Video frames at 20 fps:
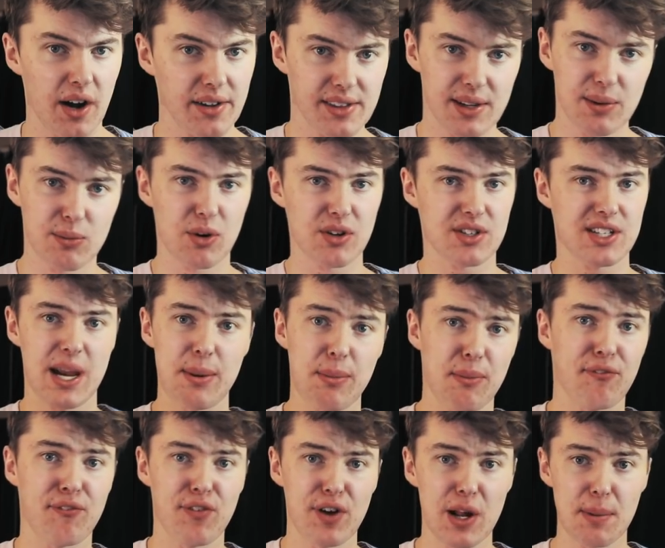I didn't watch
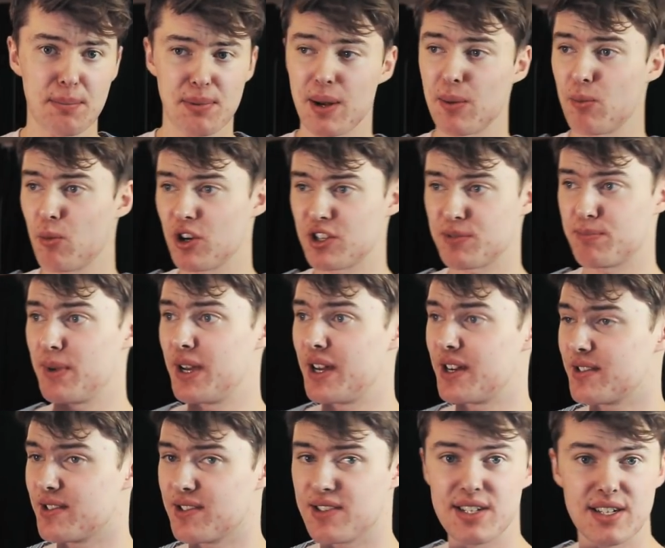Cameron Phillip, didn't watch
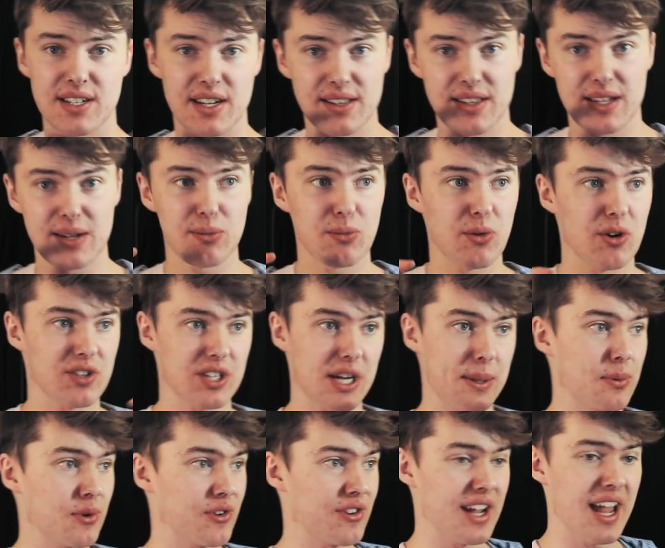Madison. I didn't watch a
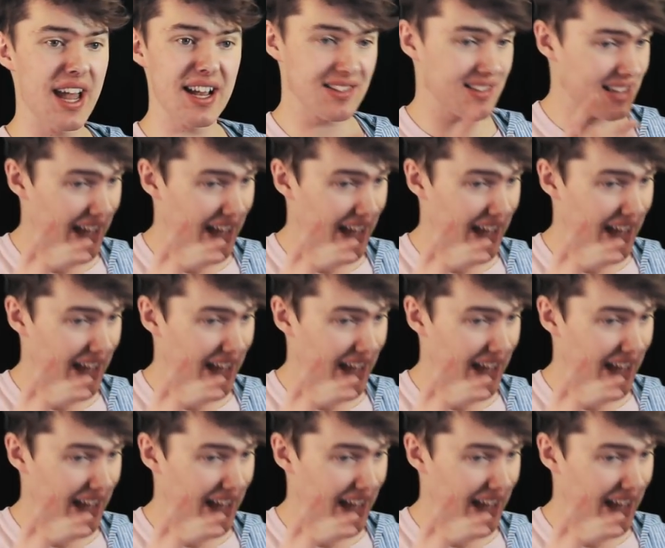couple of reacts.